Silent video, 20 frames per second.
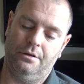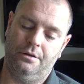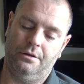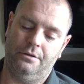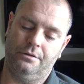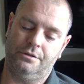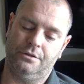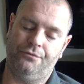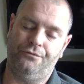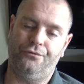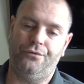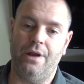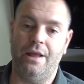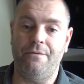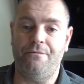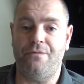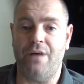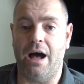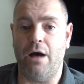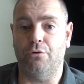it's a
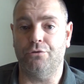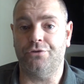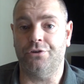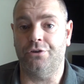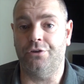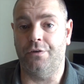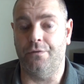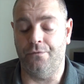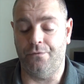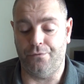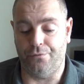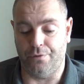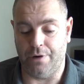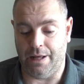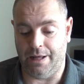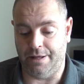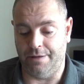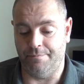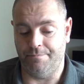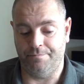
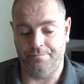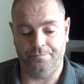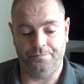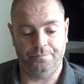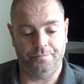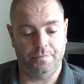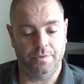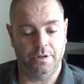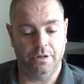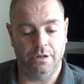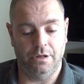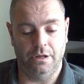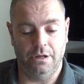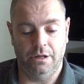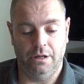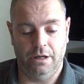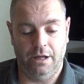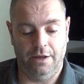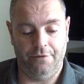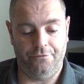3003
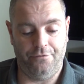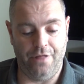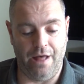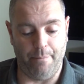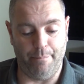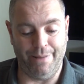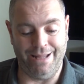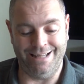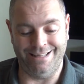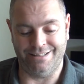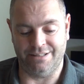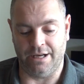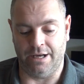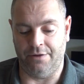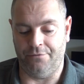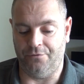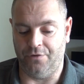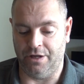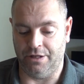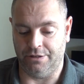if that means
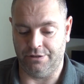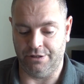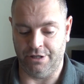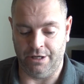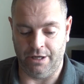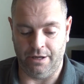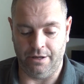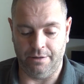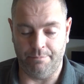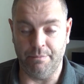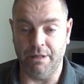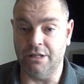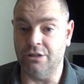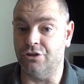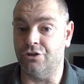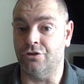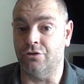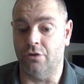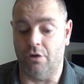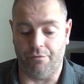anything to you, it
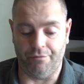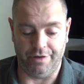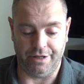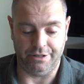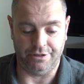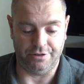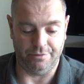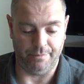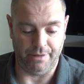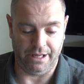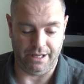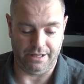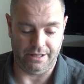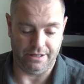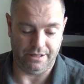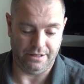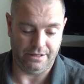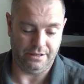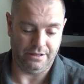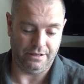means nothing to me.
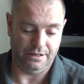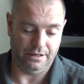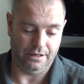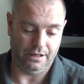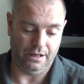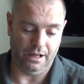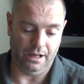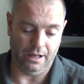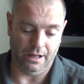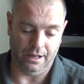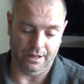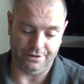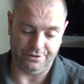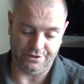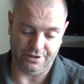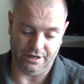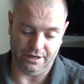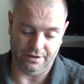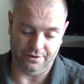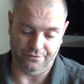Uh, is
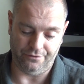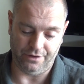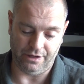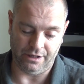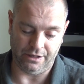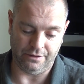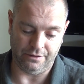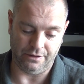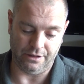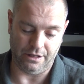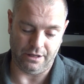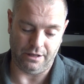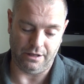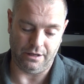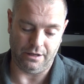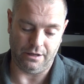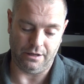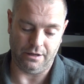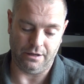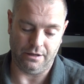there anything in
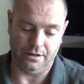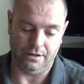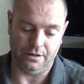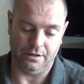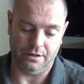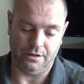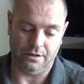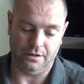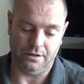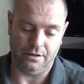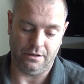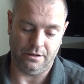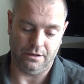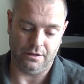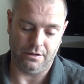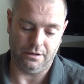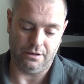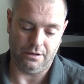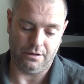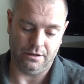the, uh,
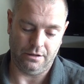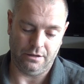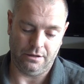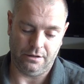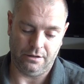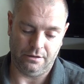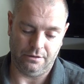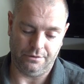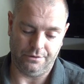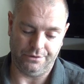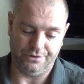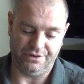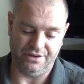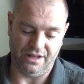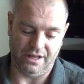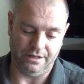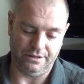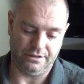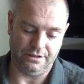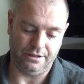what's
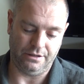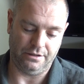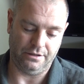that?